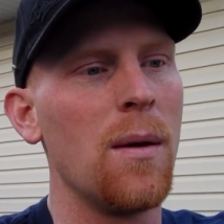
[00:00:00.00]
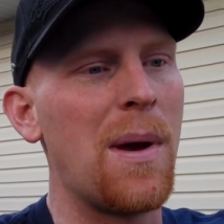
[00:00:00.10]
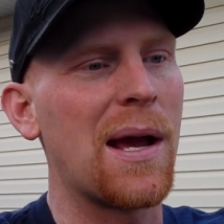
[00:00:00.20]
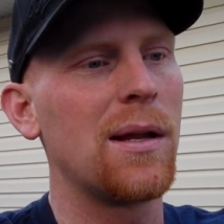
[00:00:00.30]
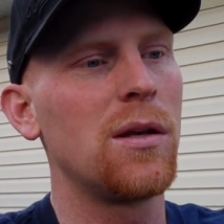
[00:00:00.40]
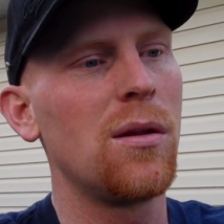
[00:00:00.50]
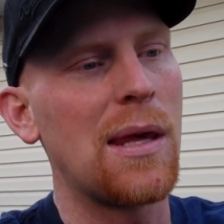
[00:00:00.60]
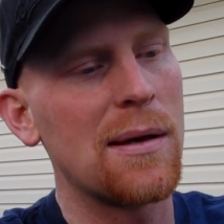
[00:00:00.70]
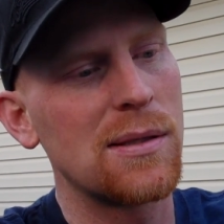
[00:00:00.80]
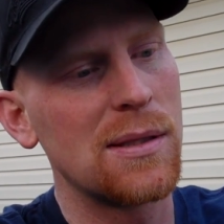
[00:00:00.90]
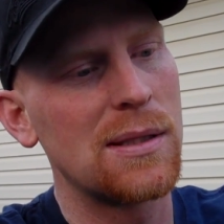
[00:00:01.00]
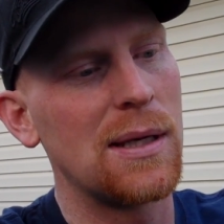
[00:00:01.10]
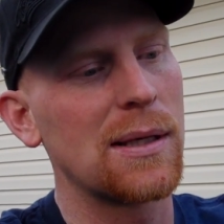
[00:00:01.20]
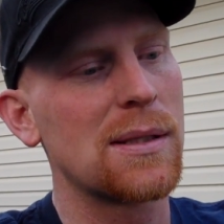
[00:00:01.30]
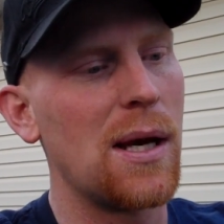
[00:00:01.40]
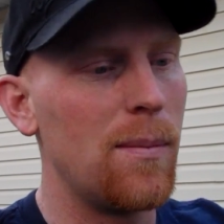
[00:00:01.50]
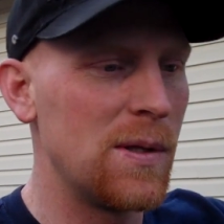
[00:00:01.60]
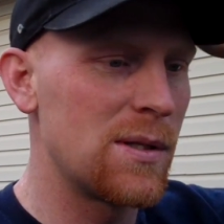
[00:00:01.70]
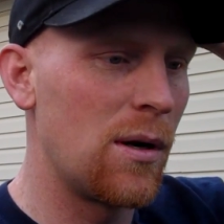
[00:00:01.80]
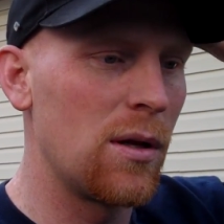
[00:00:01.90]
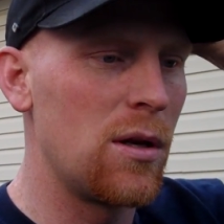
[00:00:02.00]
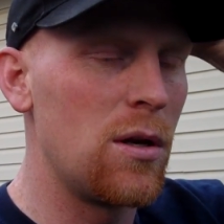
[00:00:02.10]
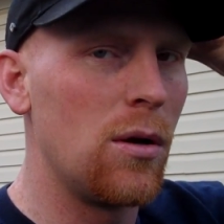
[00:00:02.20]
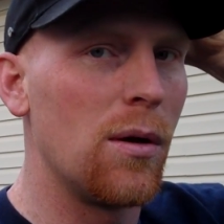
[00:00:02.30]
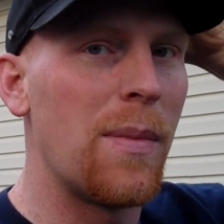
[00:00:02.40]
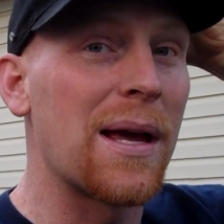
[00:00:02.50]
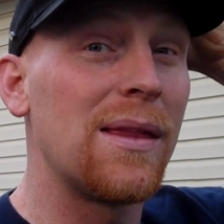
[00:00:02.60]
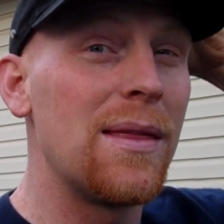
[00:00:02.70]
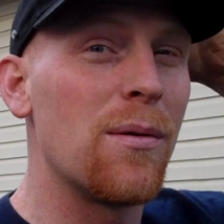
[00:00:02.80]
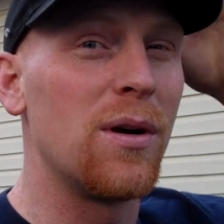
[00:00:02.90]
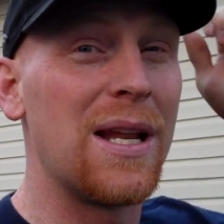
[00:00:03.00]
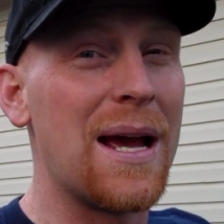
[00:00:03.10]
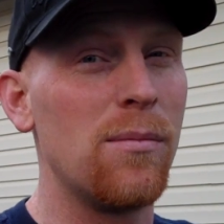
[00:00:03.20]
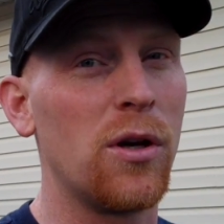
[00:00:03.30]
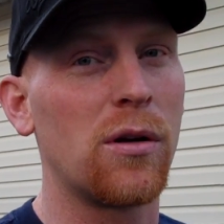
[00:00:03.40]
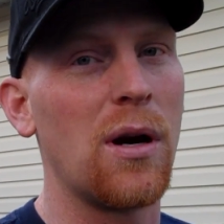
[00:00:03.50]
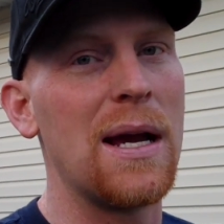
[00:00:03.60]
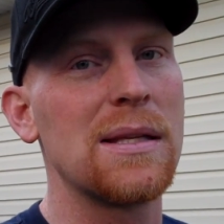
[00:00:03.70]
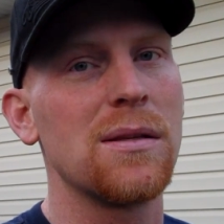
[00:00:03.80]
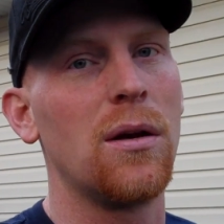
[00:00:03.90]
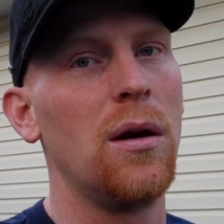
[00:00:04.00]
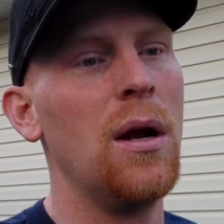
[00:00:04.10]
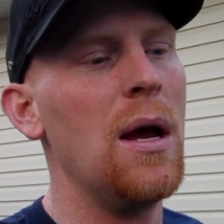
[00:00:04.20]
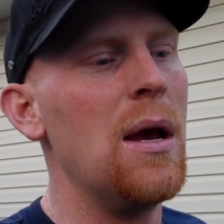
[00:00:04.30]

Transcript: Back in 2006, Cummins started to do it. Back then they were Daimler-Chrysler.